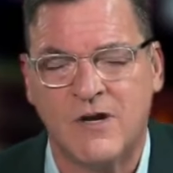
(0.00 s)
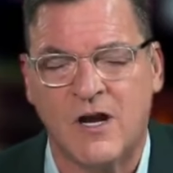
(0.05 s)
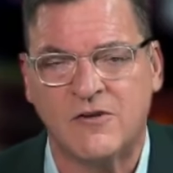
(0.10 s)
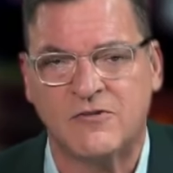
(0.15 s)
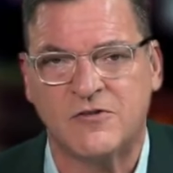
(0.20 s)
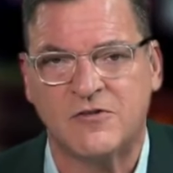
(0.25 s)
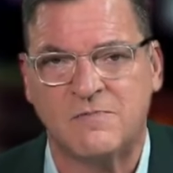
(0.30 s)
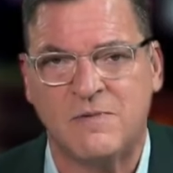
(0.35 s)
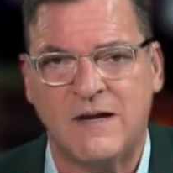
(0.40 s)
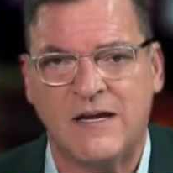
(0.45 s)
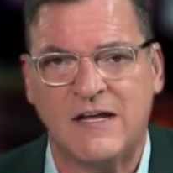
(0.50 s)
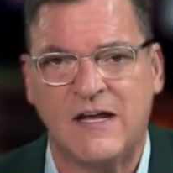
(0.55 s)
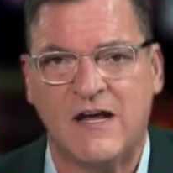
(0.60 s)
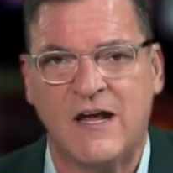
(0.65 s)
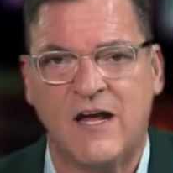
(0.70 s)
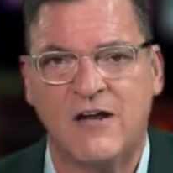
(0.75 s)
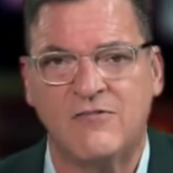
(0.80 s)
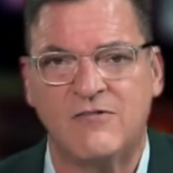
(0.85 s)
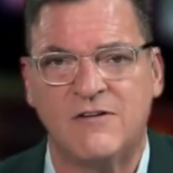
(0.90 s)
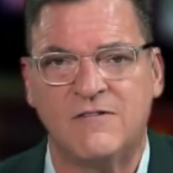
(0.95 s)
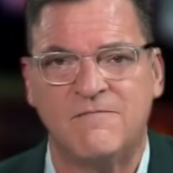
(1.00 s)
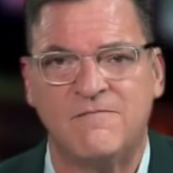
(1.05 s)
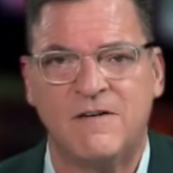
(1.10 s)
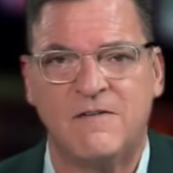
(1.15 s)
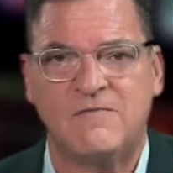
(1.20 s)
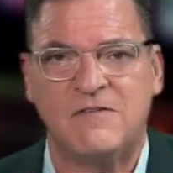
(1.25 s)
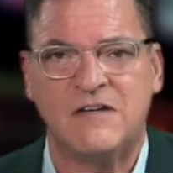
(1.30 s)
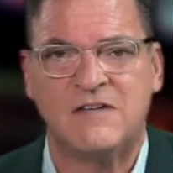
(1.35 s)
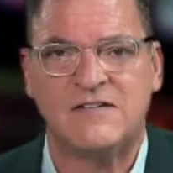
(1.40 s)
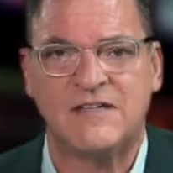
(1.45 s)
They're also spending
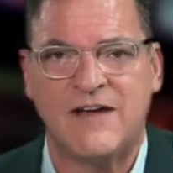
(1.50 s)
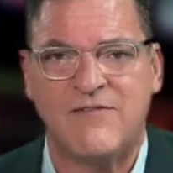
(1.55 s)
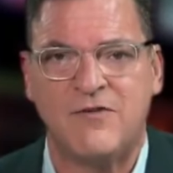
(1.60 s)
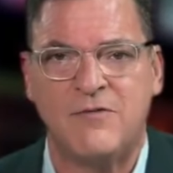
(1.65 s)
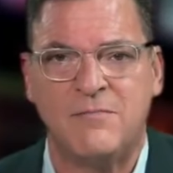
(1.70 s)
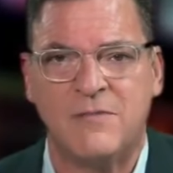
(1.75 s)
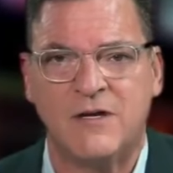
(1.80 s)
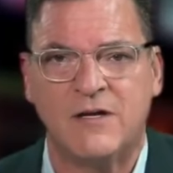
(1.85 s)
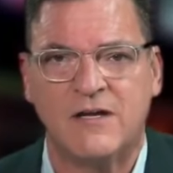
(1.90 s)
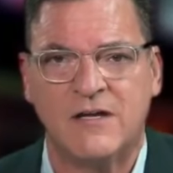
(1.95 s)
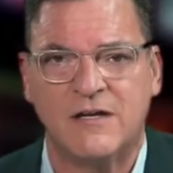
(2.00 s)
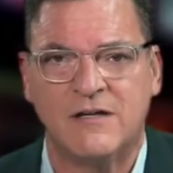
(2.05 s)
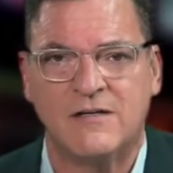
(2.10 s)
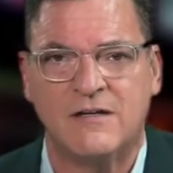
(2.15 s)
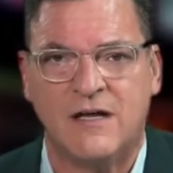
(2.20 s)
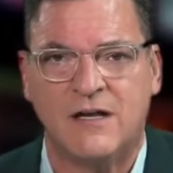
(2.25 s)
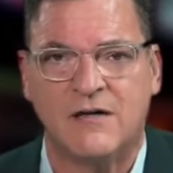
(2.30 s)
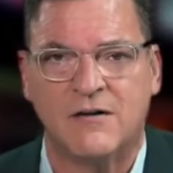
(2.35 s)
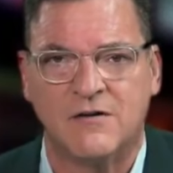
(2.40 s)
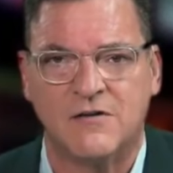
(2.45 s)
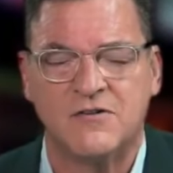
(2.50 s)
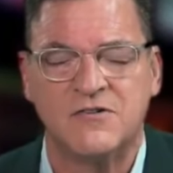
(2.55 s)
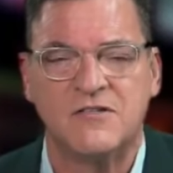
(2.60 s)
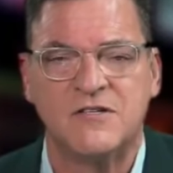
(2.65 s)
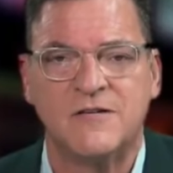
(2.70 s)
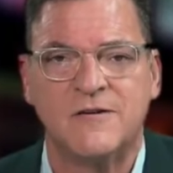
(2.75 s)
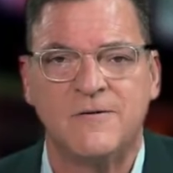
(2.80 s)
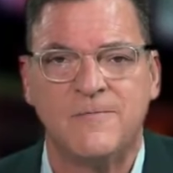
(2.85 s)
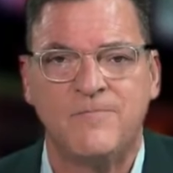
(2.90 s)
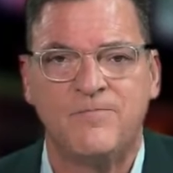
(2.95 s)
$157 million
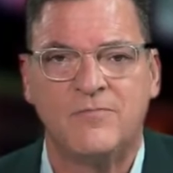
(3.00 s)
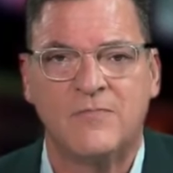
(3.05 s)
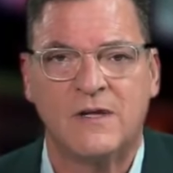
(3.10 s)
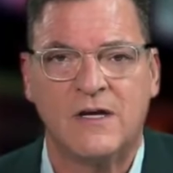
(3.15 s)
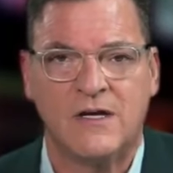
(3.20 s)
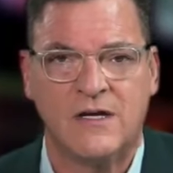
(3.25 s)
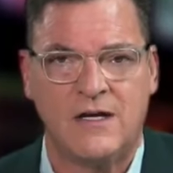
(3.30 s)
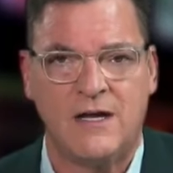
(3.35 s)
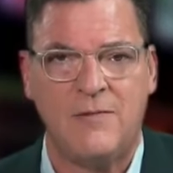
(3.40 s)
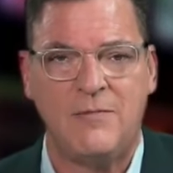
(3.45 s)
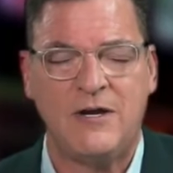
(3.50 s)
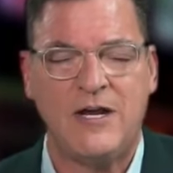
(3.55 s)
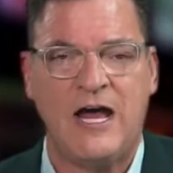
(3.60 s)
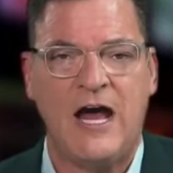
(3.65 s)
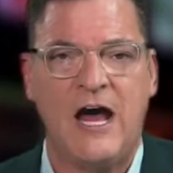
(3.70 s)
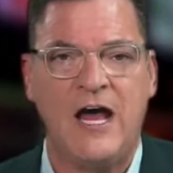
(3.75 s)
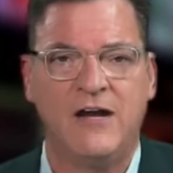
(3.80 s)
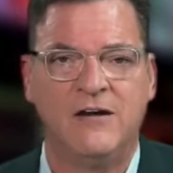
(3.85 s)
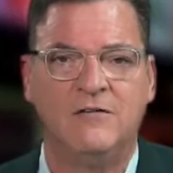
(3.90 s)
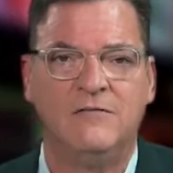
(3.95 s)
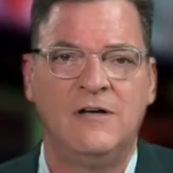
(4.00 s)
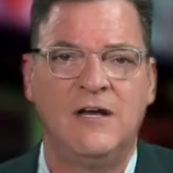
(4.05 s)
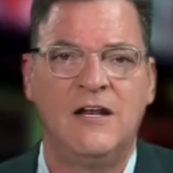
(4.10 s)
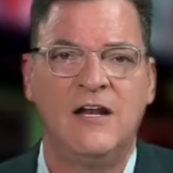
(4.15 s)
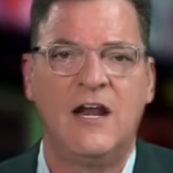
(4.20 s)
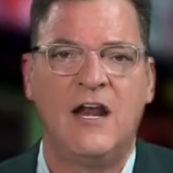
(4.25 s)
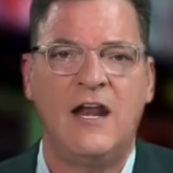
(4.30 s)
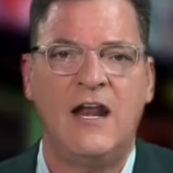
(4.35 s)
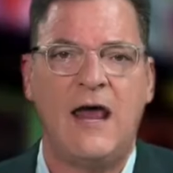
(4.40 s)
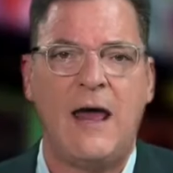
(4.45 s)
on Lebanon.
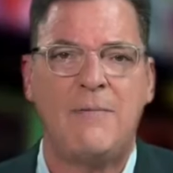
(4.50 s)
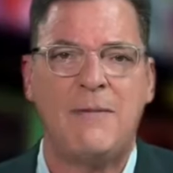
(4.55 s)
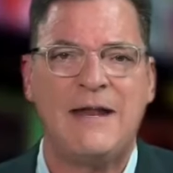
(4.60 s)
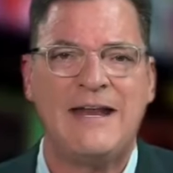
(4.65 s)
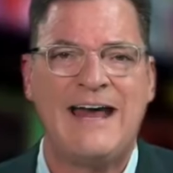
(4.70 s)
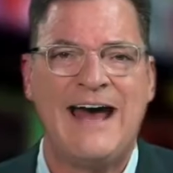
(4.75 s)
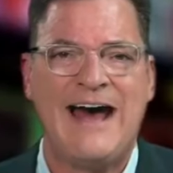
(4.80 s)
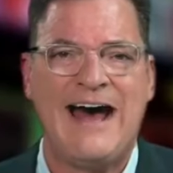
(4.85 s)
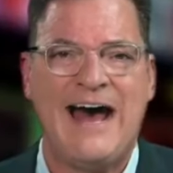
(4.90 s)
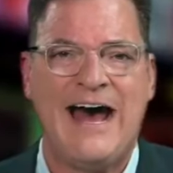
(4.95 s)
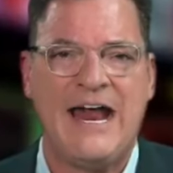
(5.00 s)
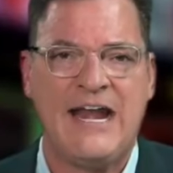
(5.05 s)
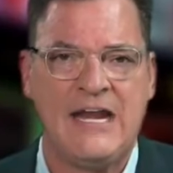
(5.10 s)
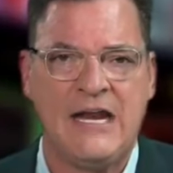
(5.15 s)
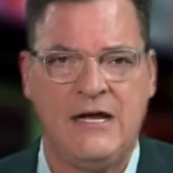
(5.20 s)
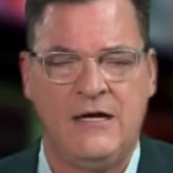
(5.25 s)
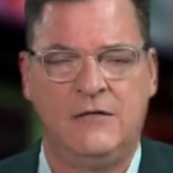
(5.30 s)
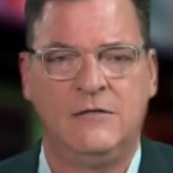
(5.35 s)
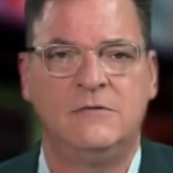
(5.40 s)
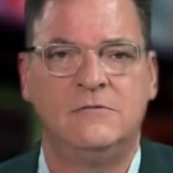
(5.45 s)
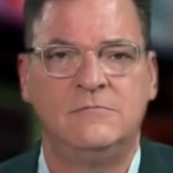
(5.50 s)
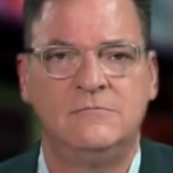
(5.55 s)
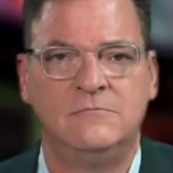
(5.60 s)
Lebanon!